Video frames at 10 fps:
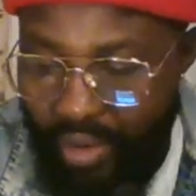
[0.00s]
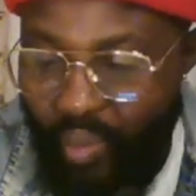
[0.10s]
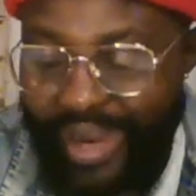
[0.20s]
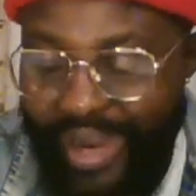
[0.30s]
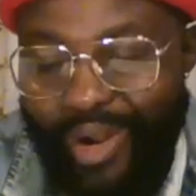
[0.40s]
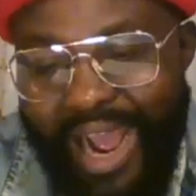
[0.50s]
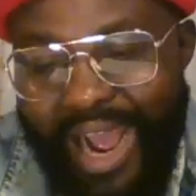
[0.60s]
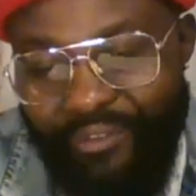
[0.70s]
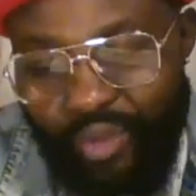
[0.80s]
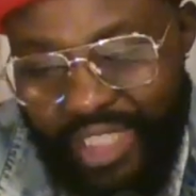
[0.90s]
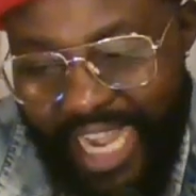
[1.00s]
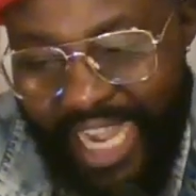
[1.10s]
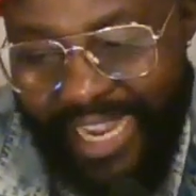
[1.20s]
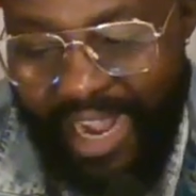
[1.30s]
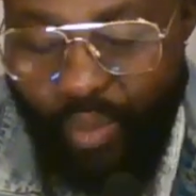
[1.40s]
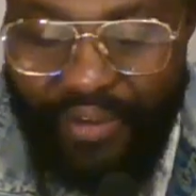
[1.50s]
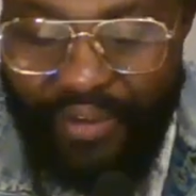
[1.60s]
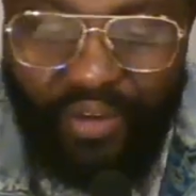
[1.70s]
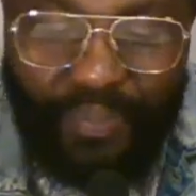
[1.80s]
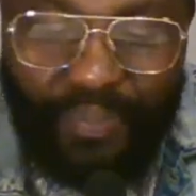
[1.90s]
We don't have to shy away
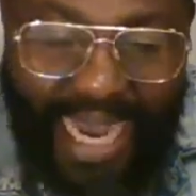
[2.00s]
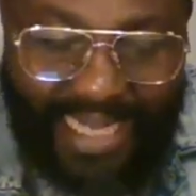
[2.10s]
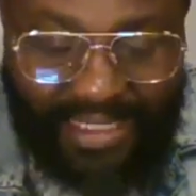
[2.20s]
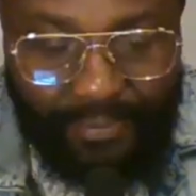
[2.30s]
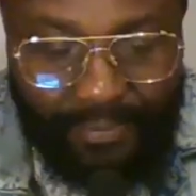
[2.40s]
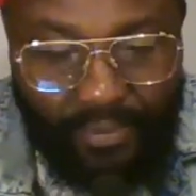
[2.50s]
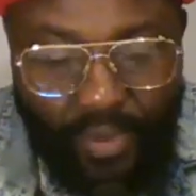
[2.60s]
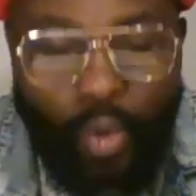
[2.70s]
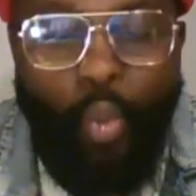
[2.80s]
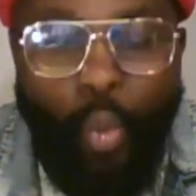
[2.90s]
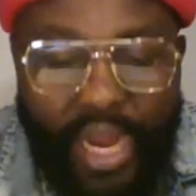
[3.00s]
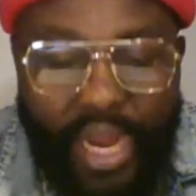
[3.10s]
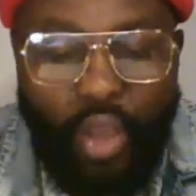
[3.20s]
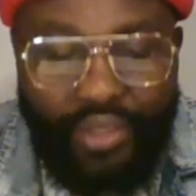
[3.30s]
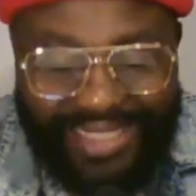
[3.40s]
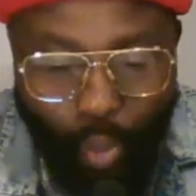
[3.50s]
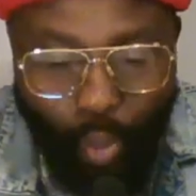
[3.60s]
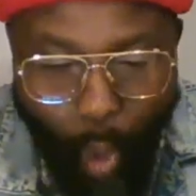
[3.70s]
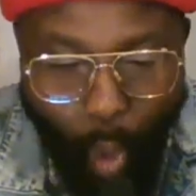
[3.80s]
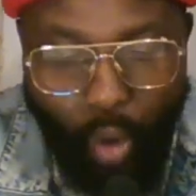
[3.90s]
from that. We lost the
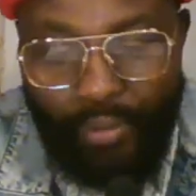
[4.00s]
war.